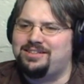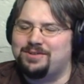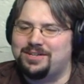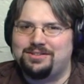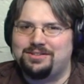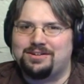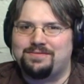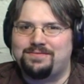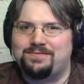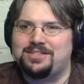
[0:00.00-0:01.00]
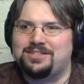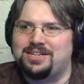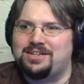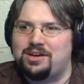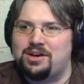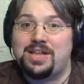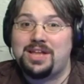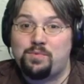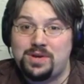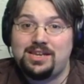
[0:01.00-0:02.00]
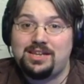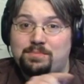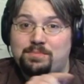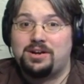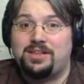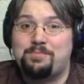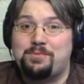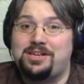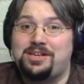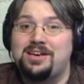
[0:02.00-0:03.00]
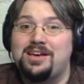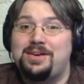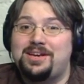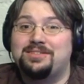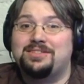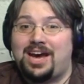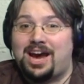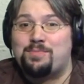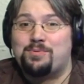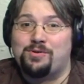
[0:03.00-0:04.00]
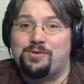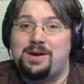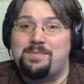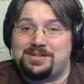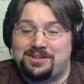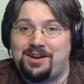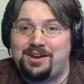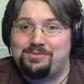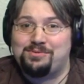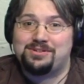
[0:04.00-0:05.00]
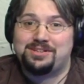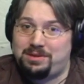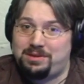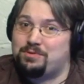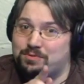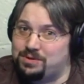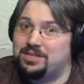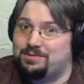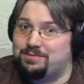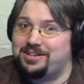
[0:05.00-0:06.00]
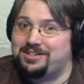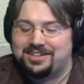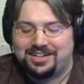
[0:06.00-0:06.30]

went to their affiliates and said, "No, now we need a part of that money because it's our programming, not yours, that people really want."